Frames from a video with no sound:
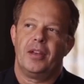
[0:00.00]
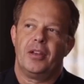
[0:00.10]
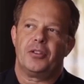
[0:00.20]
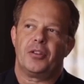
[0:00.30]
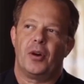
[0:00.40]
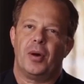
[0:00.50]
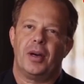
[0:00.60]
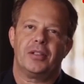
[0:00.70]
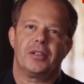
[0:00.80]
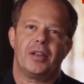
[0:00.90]
So I
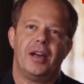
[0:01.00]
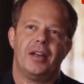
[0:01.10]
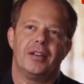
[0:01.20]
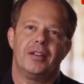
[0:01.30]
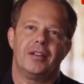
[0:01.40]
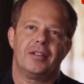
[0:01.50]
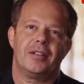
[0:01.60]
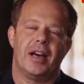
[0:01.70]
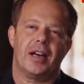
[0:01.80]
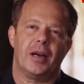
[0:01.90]
decided
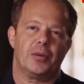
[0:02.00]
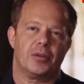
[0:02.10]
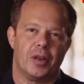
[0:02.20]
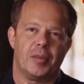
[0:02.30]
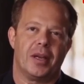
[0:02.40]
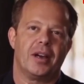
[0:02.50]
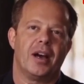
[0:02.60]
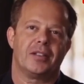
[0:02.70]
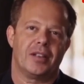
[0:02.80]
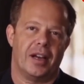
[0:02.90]
that I was going to make
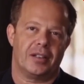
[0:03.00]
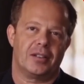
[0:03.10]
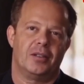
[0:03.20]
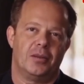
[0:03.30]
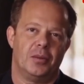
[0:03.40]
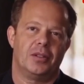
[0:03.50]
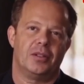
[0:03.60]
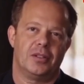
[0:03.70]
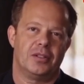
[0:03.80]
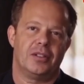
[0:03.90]
contact with
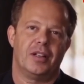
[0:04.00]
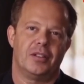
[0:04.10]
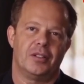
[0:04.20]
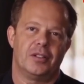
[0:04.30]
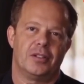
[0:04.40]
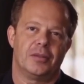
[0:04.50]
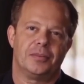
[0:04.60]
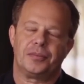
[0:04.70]
this intelligence.